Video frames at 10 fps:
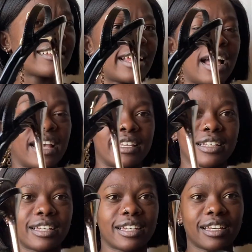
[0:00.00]

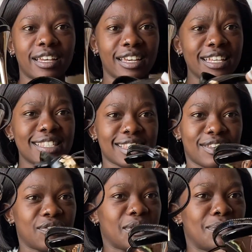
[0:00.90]
like, it's
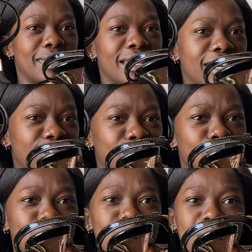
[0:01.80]
giving me,
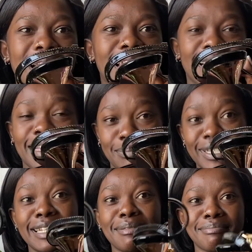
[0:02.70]
you smell like a
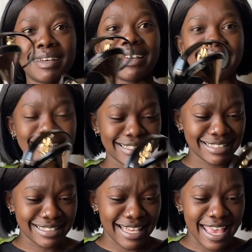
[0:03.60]
million
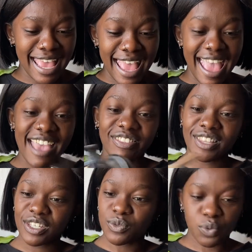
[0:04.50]
bucks. And
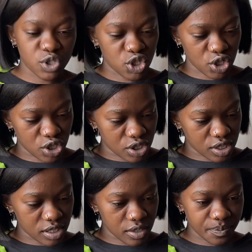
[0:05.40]
these were
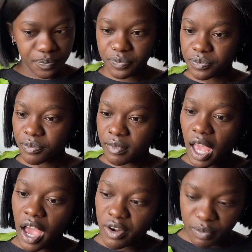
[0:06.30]
just,
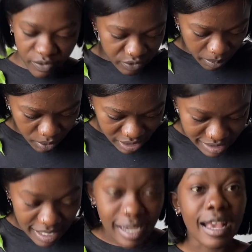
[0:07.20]
I removed the
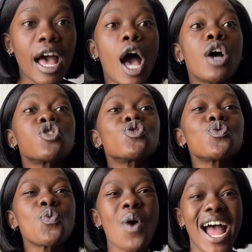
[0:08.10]
price tag,
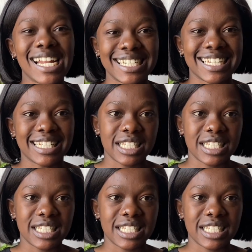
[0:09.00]
200.